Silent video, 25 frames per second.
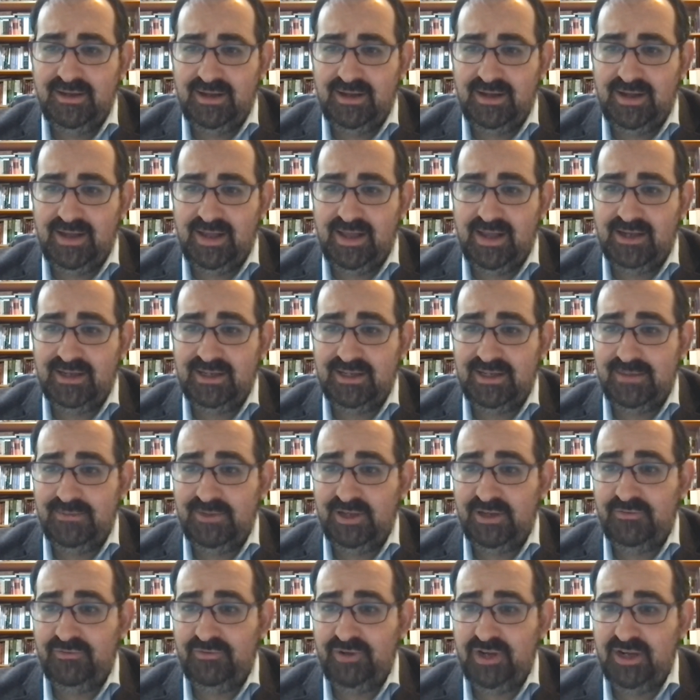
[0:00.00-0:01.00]
uh,
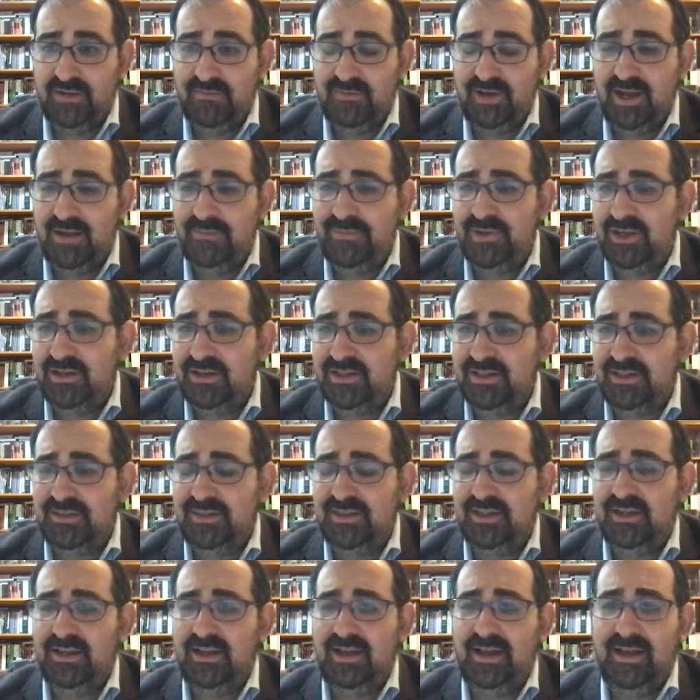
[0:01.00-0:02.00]
academic freedom, not because
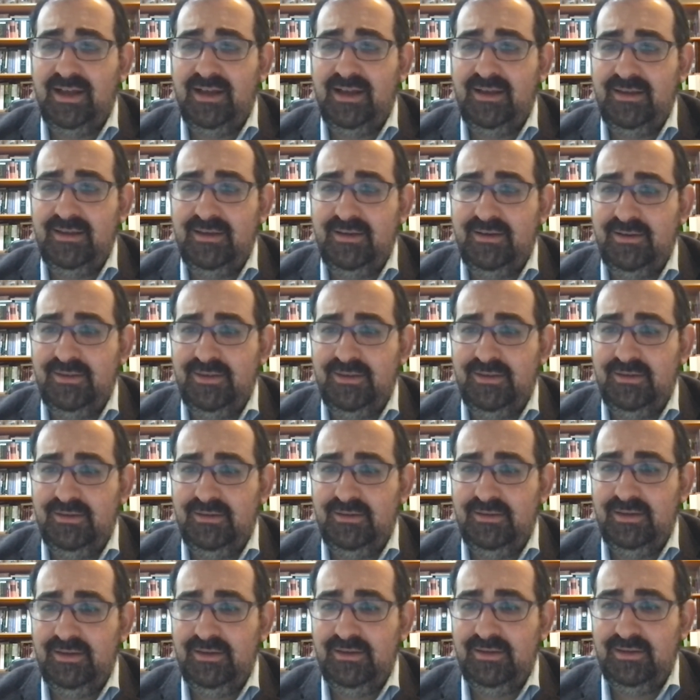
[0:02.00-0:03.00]
I think you know
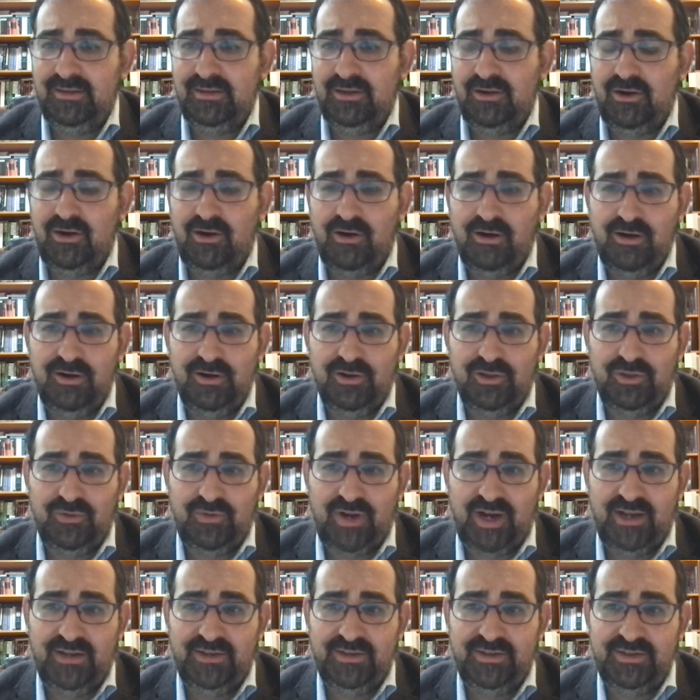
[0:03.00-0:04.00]
that, there
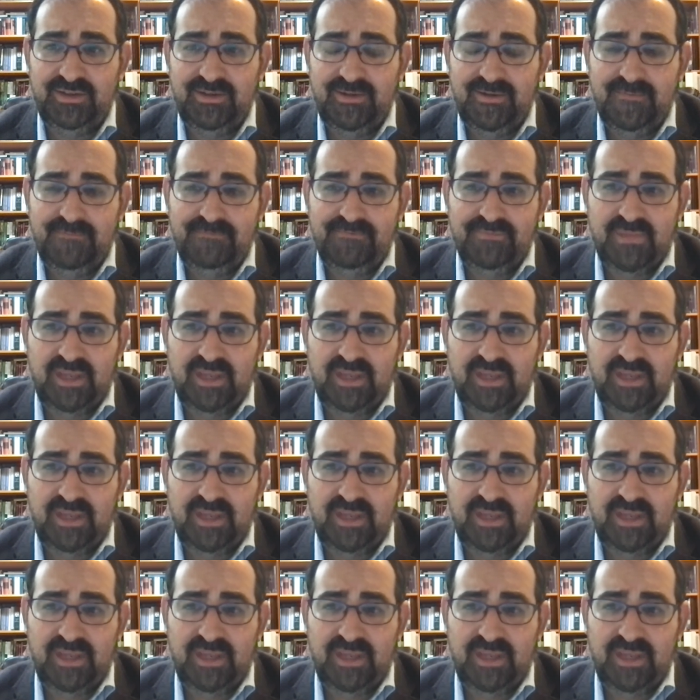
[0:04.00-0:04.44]
aren't threats